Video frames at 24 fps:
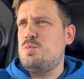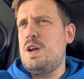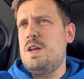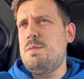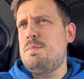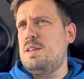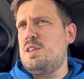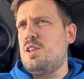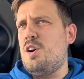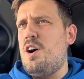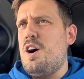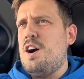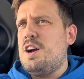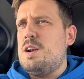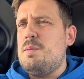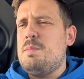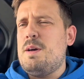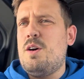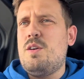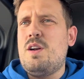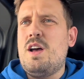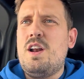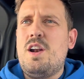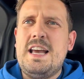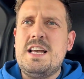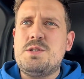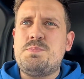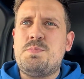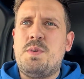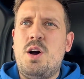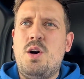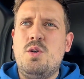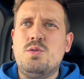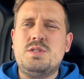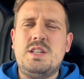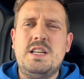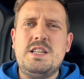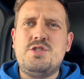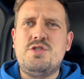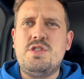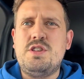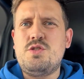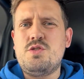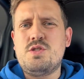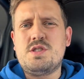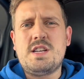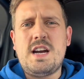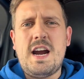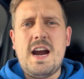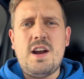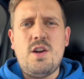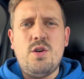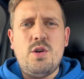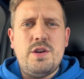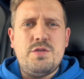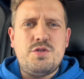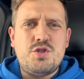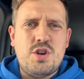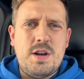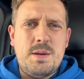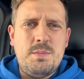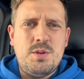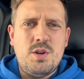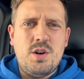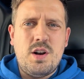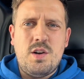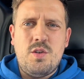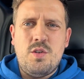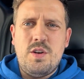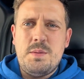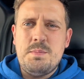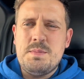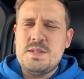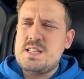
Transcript: We've been talking about at Leeds Bros, literally just our live stream the other night.